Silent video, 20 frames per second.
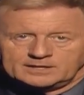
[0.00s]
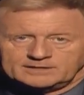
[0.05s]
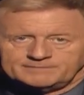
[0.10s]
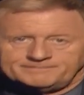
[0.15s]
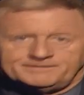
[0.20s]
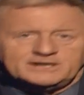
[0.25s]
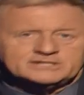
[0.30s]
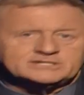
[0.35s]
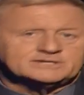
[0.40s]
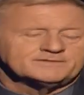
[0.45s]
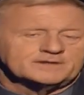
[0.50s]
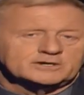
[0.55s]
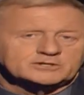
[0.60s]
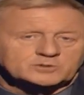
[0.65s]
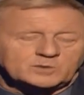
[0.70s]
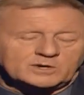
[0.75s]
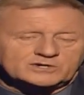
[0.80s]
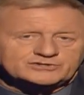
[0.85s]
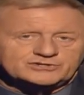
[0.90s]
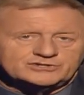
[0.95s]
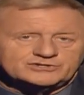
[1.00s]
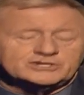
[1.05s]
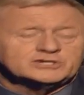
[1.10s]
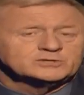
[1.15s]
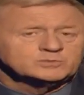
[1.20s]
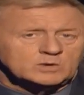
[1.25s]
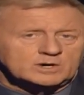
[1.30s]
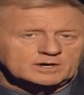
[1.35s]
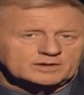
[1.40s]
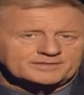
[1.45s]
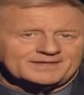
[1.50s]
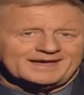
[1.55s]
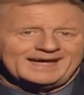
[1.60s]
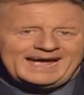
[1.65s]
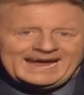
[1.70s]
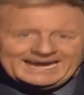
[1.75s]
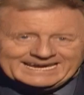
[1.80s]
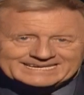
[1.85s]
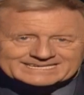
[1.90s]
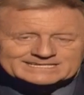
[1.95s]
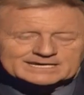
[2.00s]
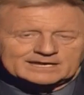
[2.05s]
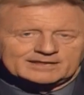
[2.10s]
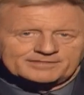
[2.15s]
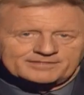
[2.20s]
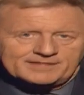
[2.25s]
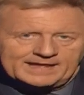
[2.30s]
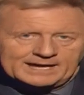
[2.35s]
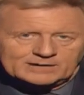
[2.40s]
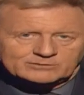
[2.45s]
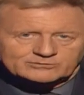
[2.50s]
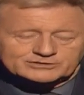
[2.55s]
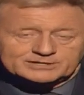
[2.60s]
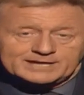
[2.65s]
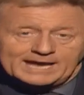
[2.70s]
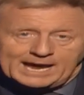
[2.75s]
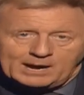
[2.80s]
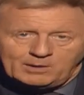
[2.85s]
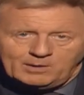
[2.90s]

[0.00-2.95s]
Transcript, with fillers: The first of those questions is worth £8,000.